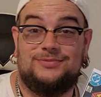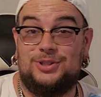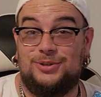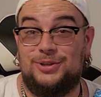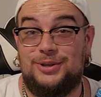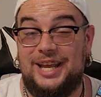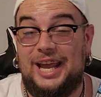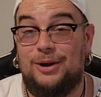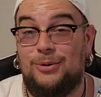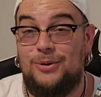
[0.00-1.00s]
so you
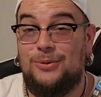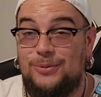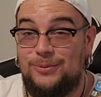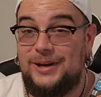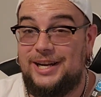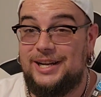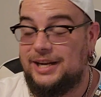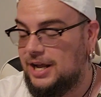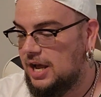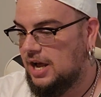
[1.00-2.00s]
can't read it.